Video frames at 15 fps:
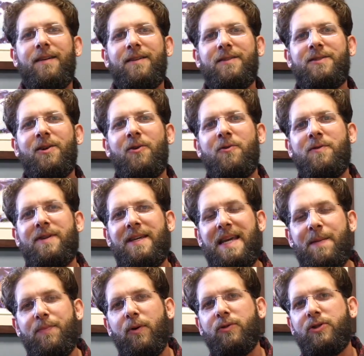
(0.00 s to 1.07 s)
So
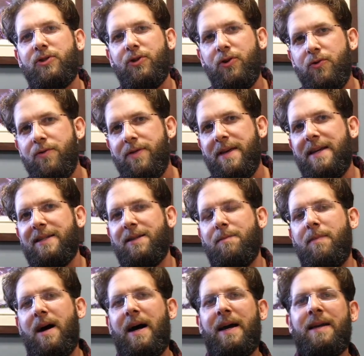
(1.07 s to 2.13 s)
keep those 2 things in
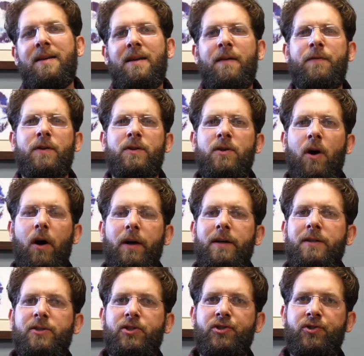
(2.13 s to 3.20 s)
mind. If your dog
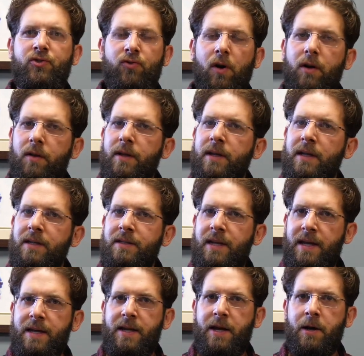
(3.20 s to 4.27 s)
is struggling in
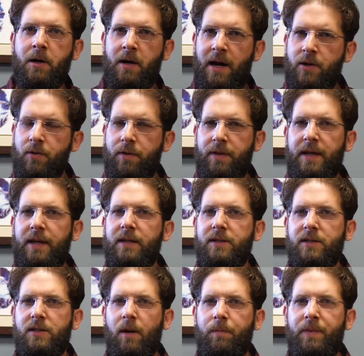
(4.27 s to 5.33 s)
daycare and you think it's
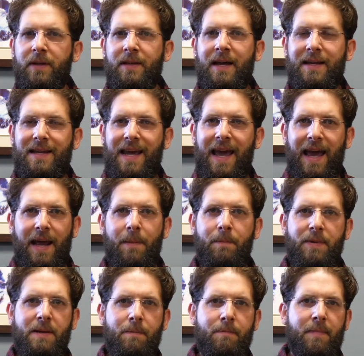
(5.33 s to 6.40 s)
something that can
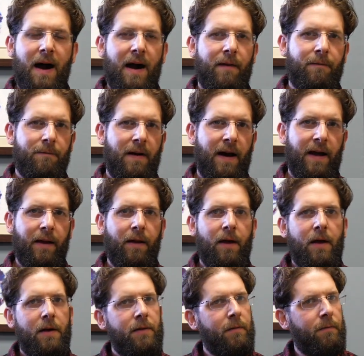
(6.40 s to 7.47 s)
be modified,
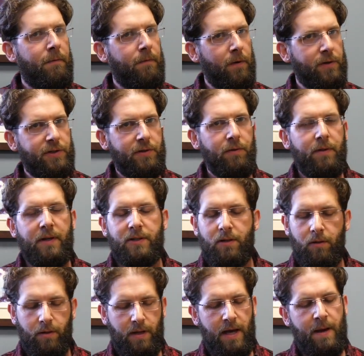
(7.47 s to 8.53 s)
the first 2 things to
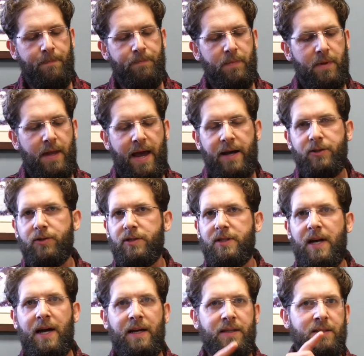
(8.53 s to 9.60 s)
look at,
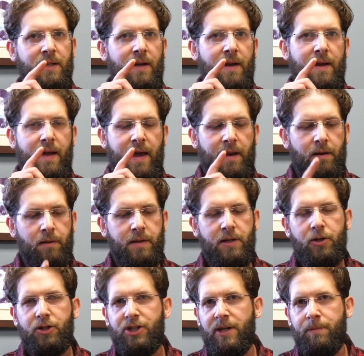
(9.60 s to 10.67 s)
exercise and
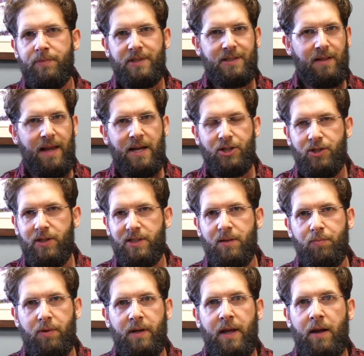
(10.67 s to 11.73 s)

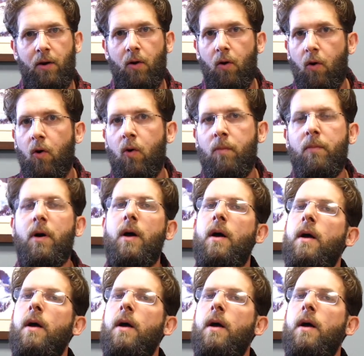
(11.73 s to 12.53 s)
leadership/discipline at home,